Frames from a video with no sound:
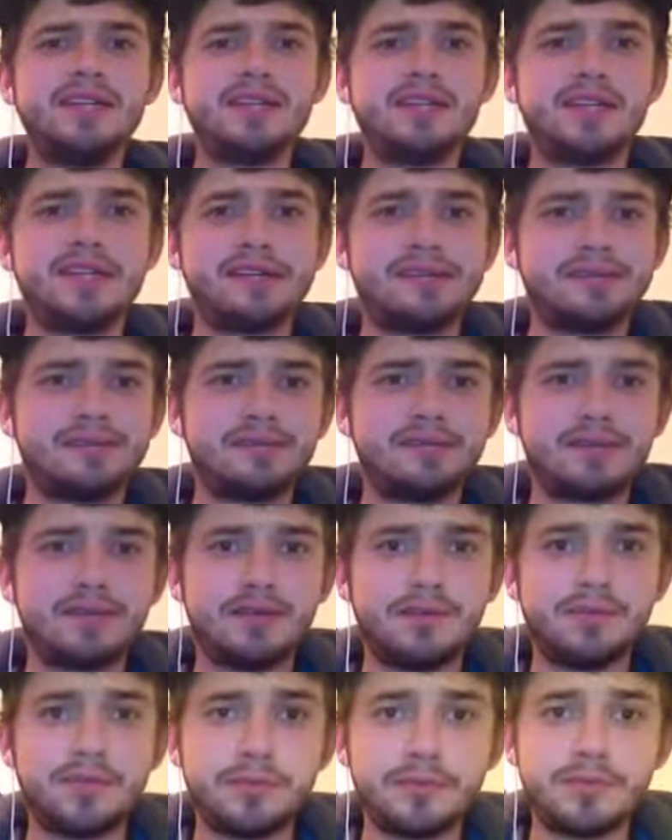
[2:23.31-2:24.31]
Like
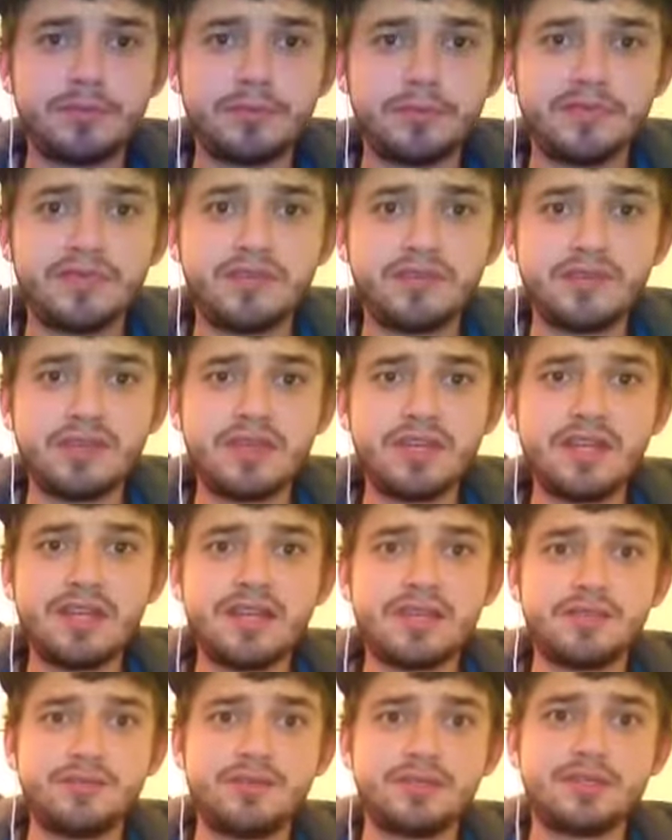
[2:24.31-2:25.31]
before that,
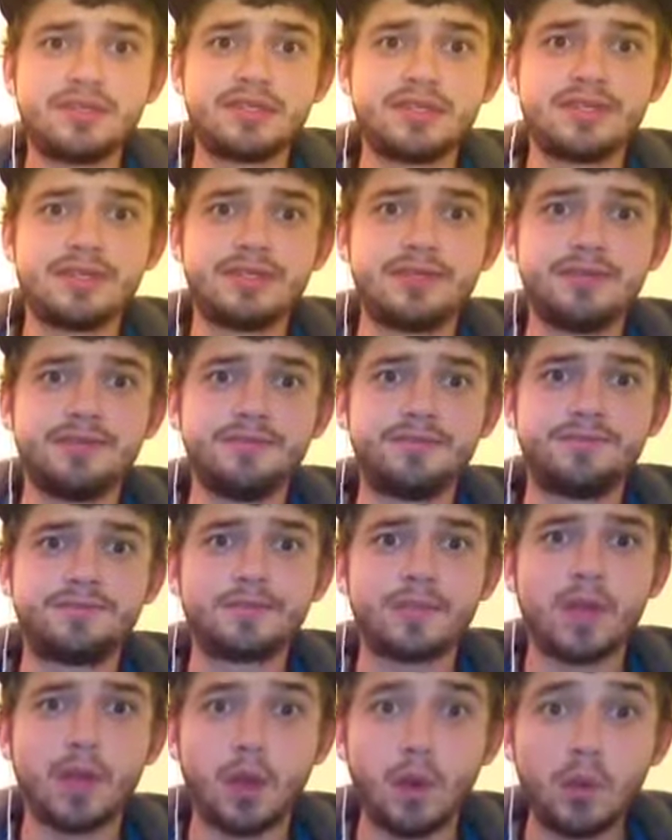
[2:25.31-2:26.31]
it was
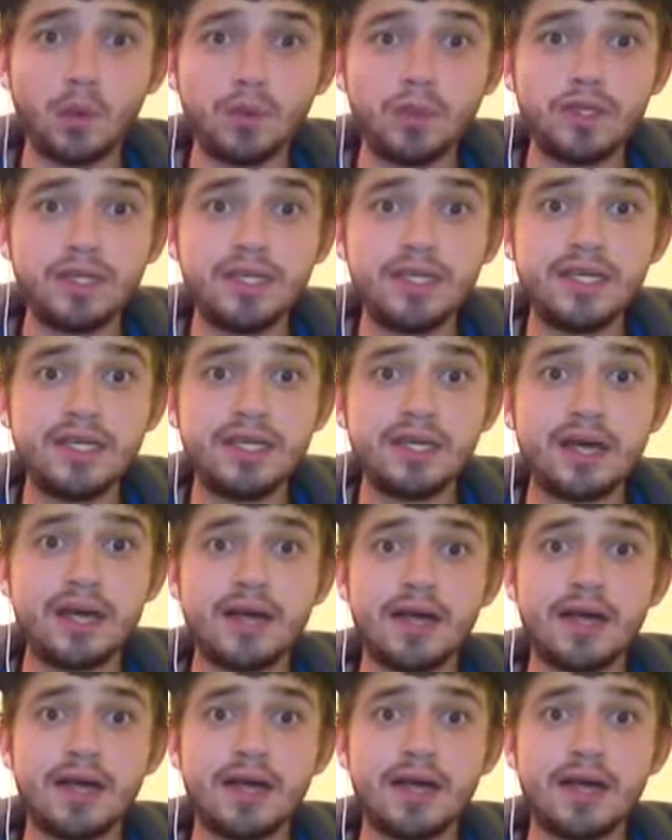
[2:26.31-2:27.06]
only